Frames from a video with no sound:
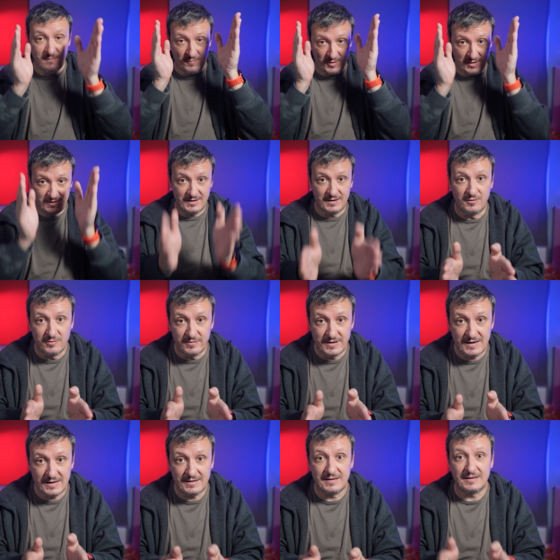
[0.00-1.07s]
what is in
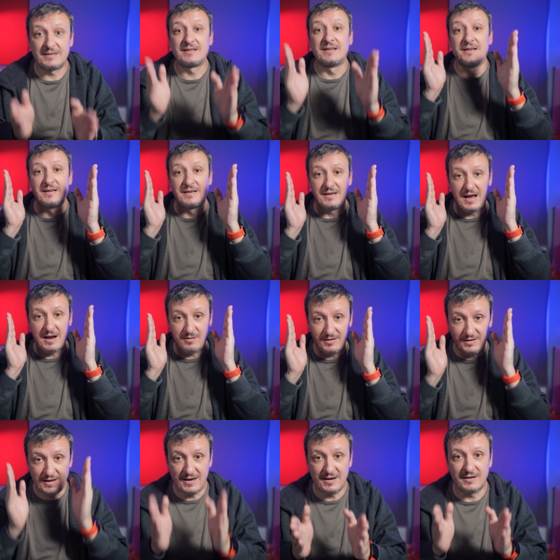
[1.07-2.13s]
Kubernetes are
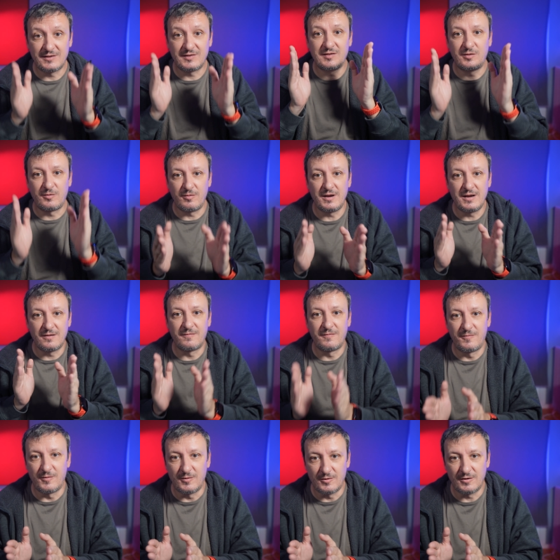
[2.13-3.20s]
layers 3 and
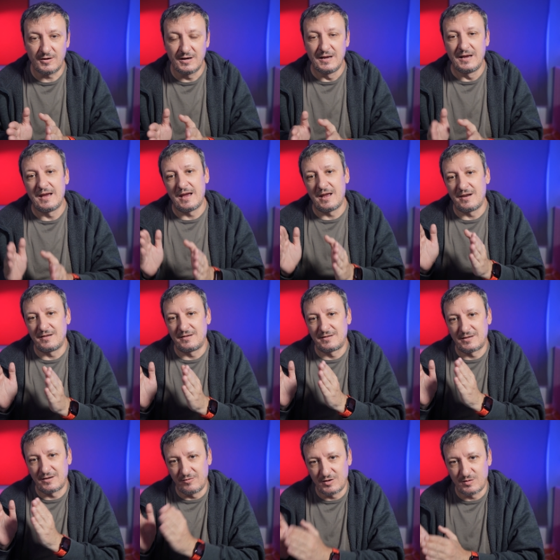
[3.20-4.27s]
4 and
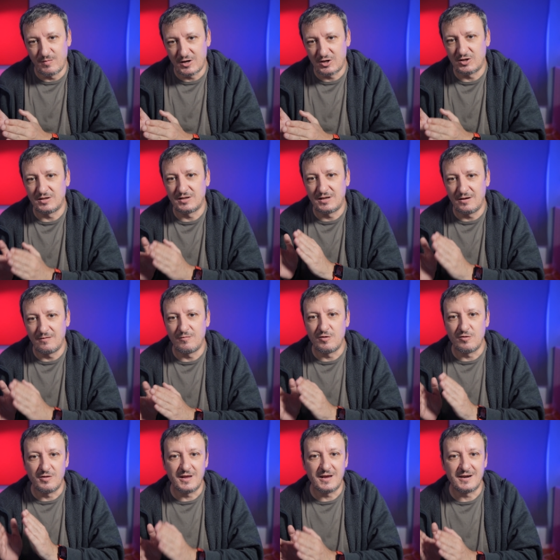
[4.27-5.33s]
service meshes give
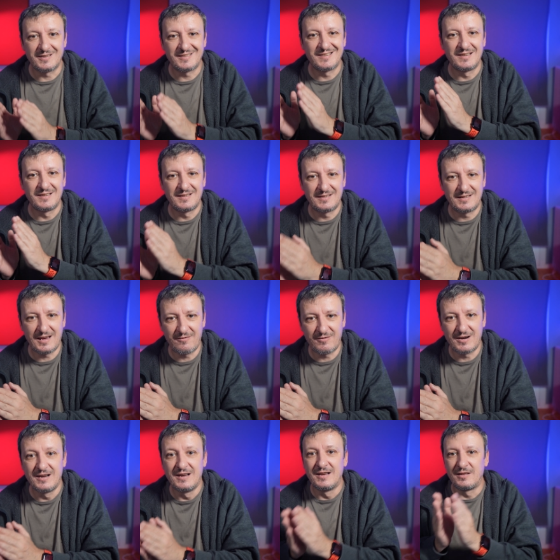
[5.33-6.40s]
you layers
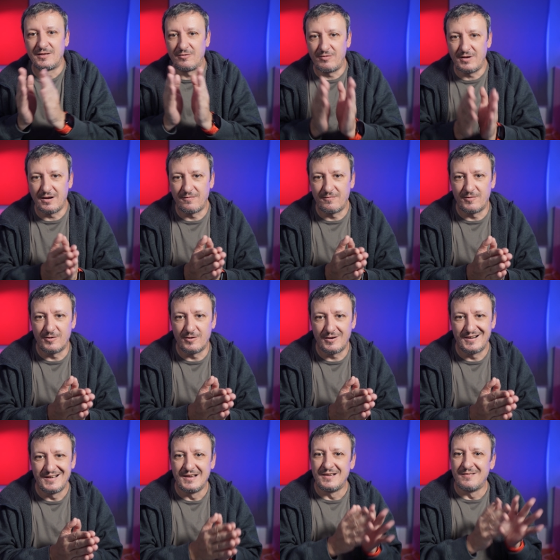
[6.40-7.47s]
7, 3 and
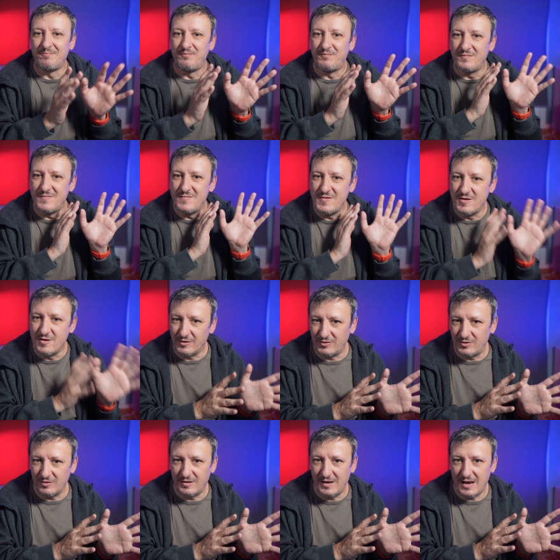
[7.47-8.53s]
4.
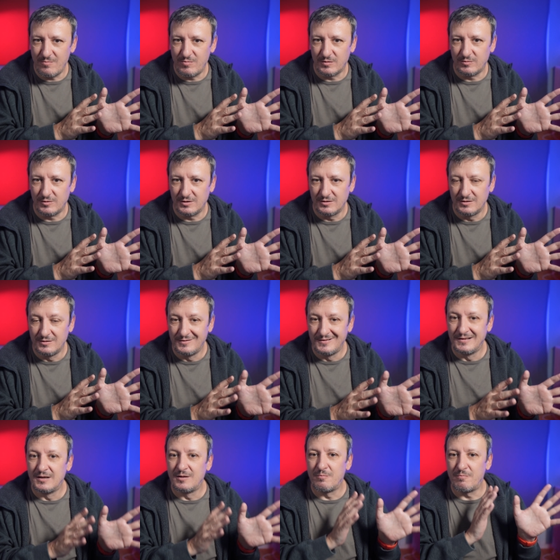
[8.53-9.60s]
Not so capable,
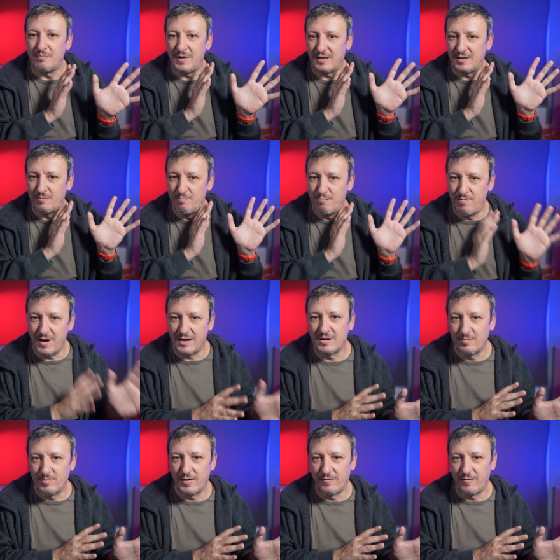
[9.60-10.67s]
but
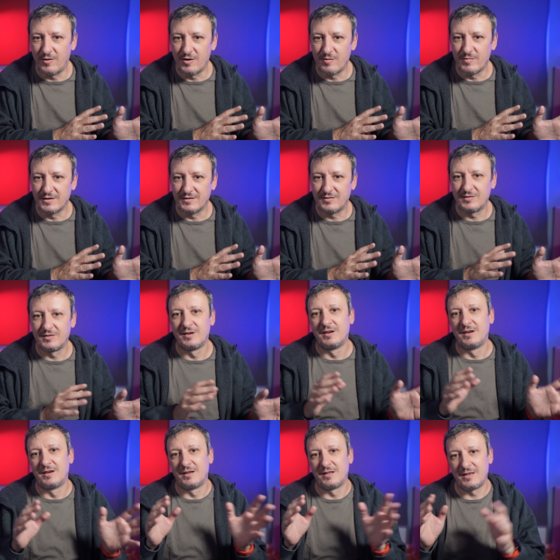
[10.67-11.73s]
better performance,
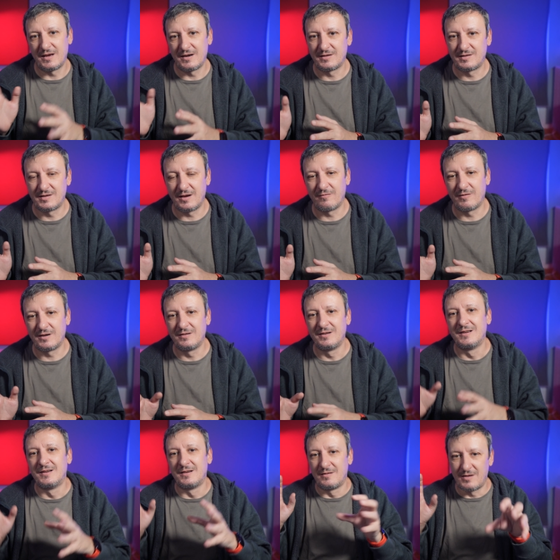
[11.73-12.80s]
layer
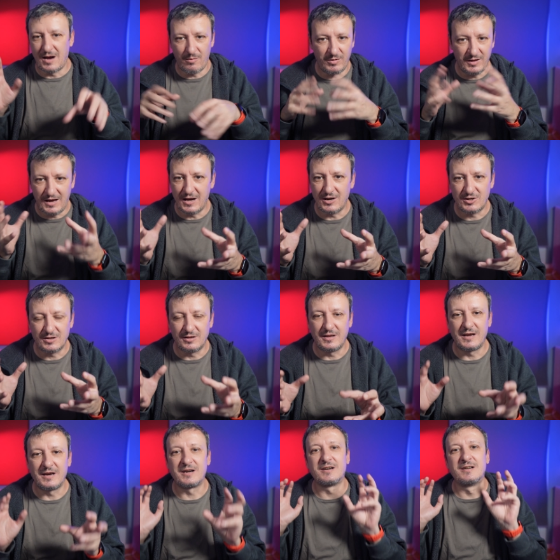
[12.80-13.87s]
7, application
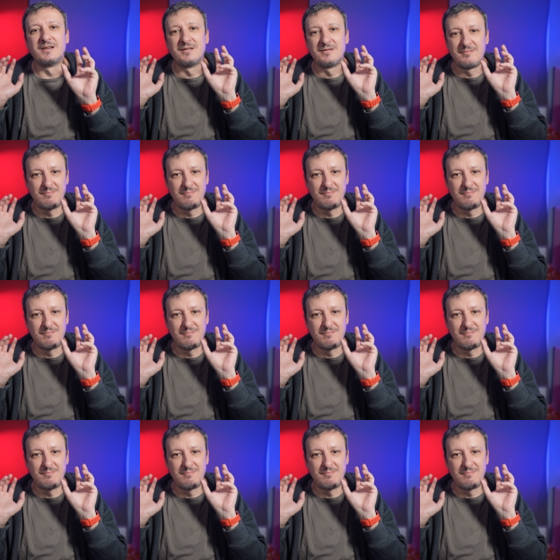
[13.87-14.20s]
layer,